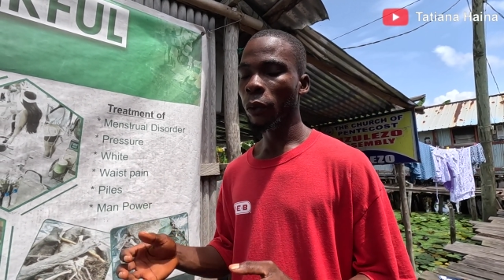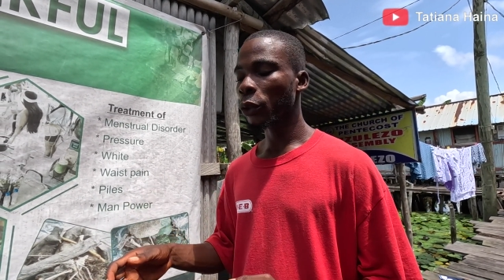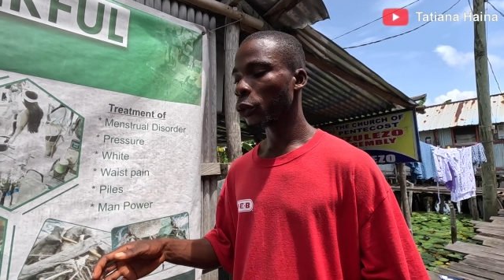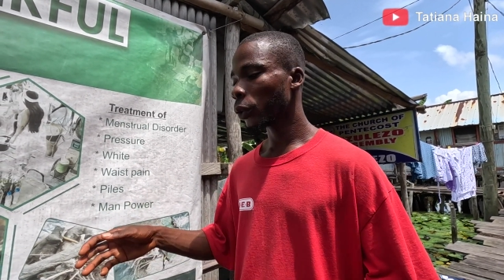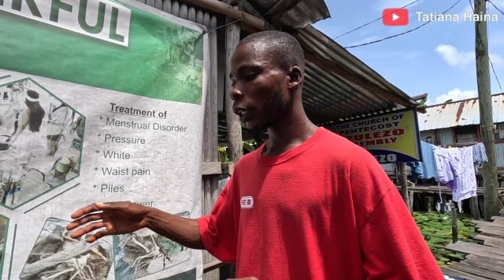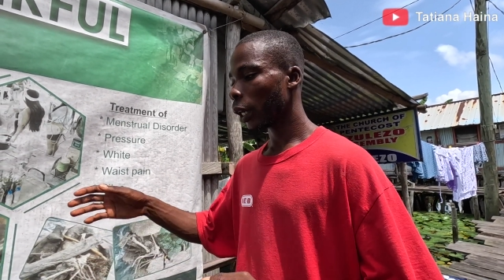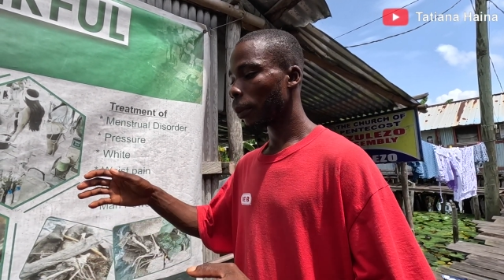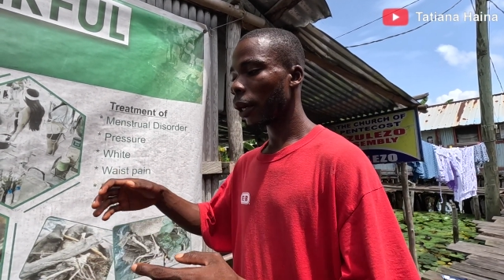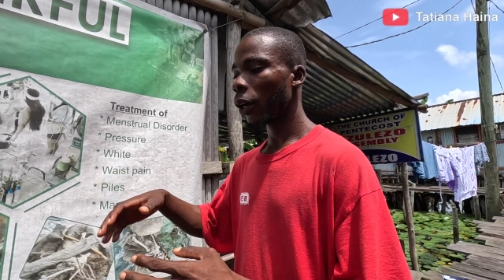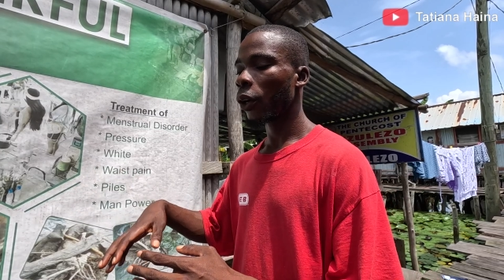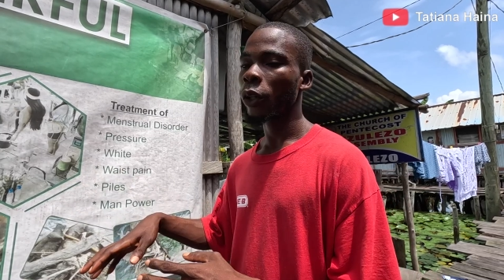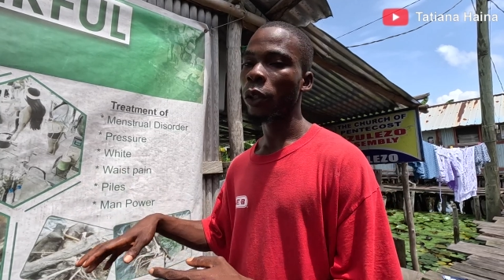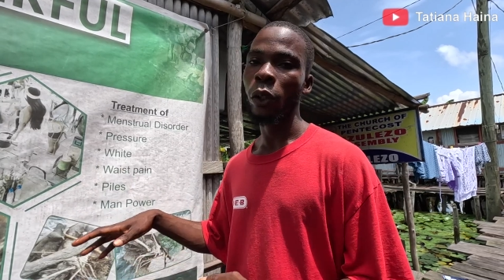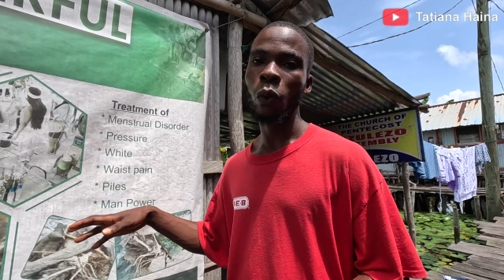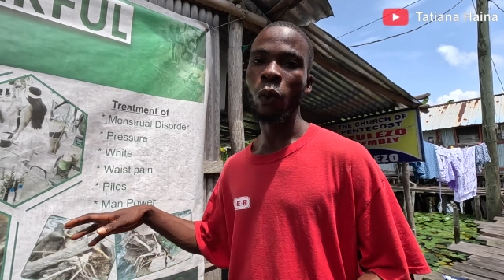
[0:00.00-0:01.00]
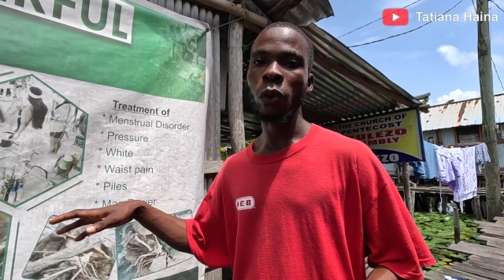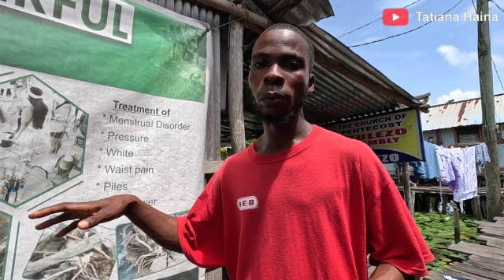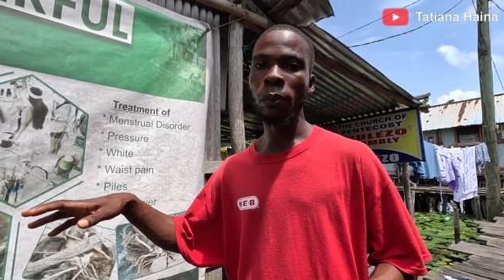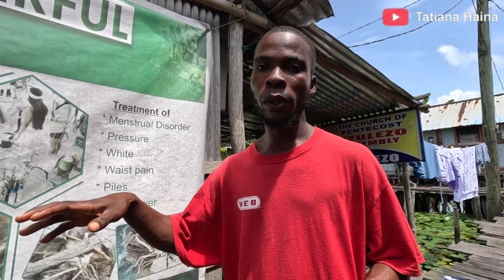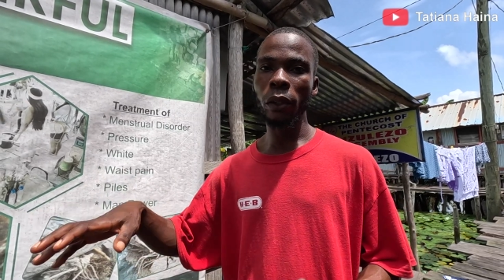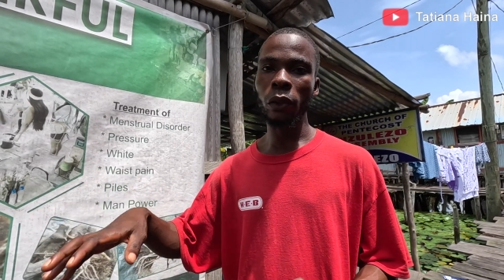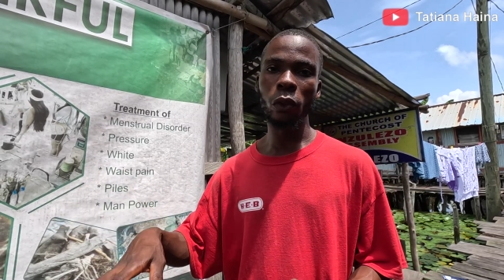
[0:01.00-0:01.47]
We used to hammer all the wood
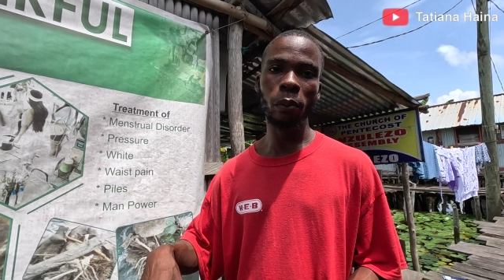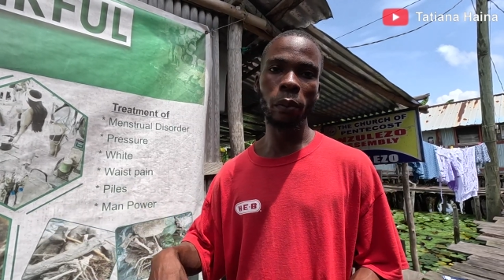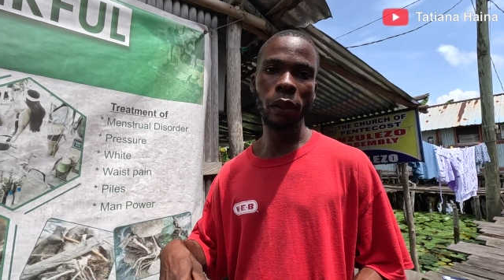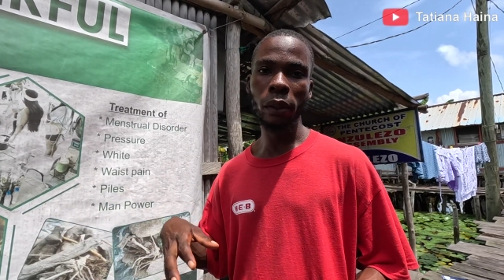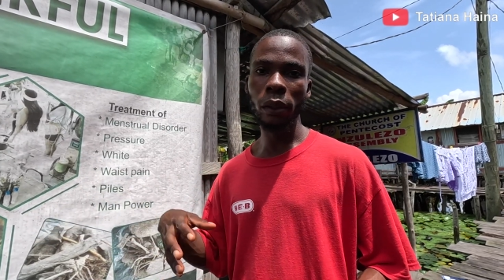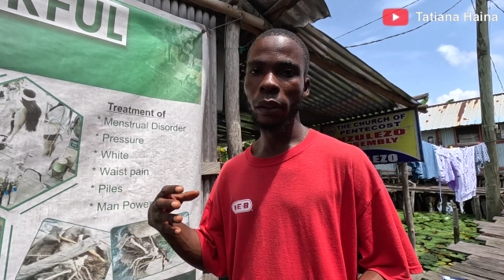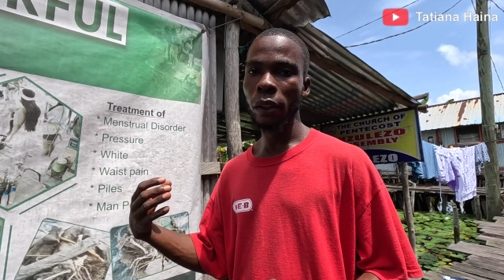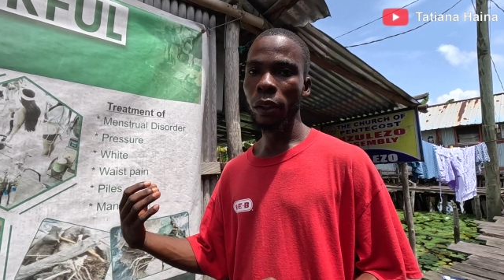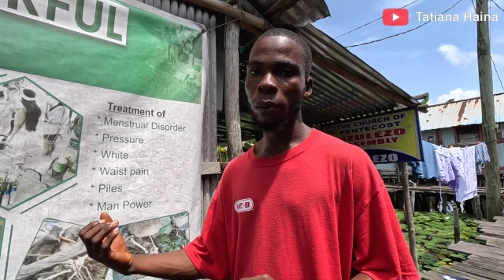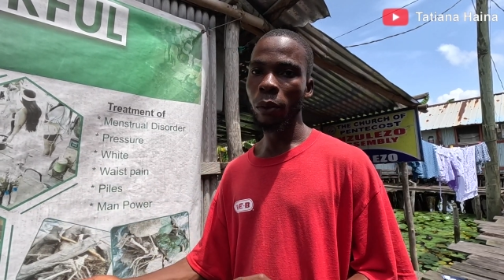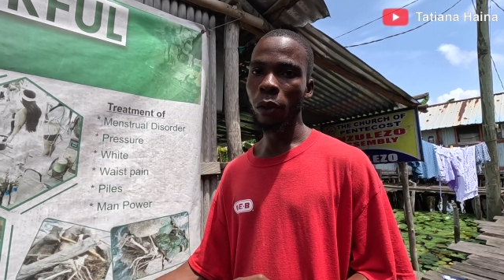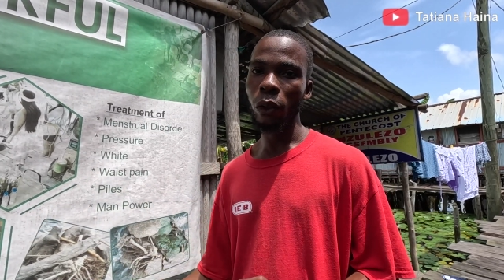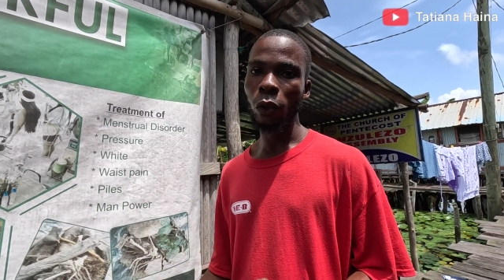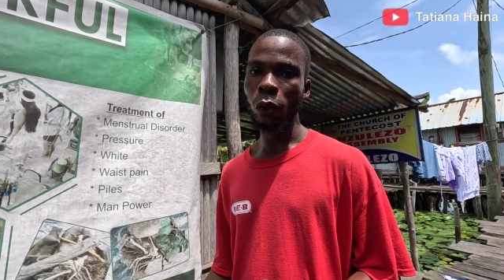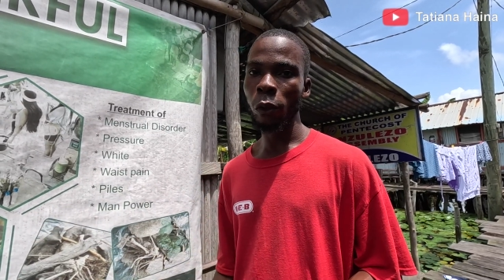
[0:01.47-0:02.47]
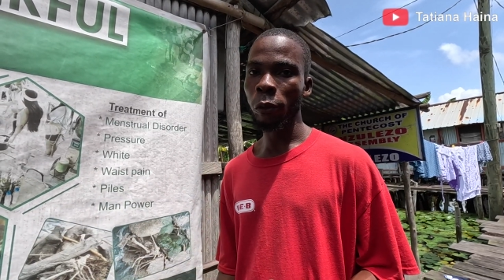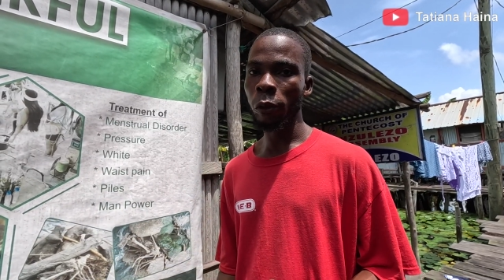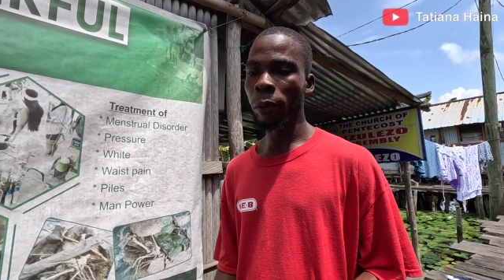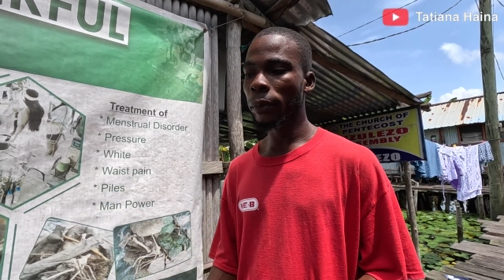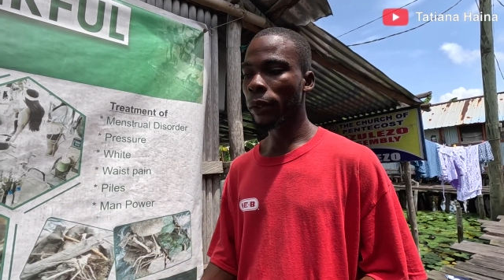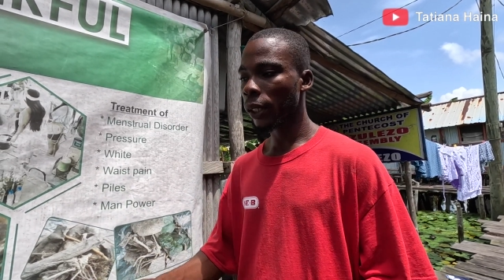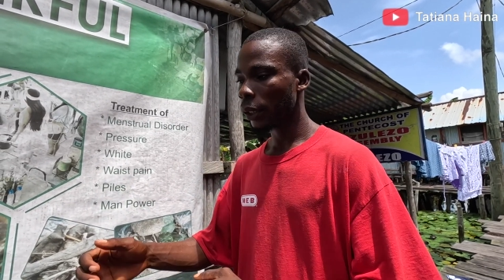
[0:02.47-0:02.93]
pillars to make it stable, and so
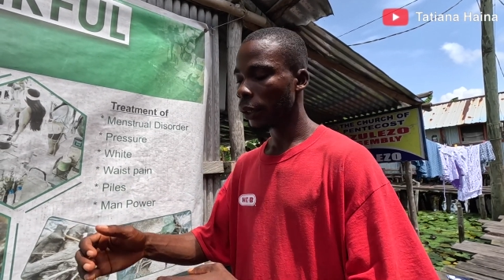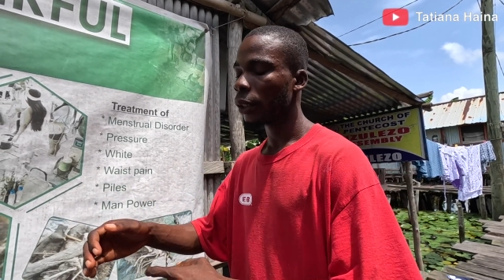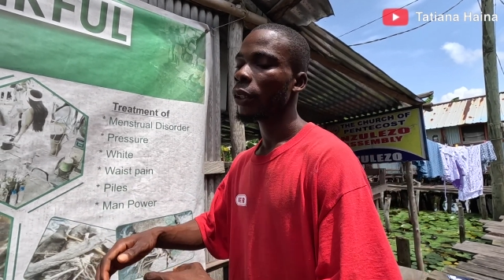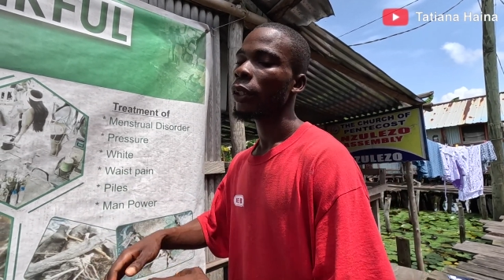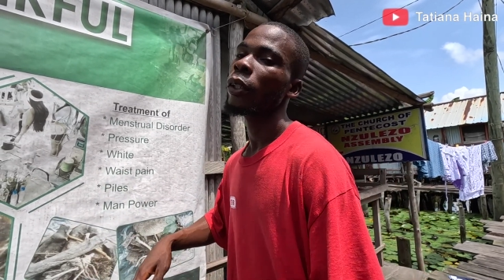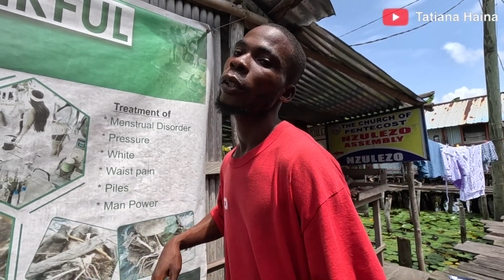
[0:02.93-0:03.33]
from then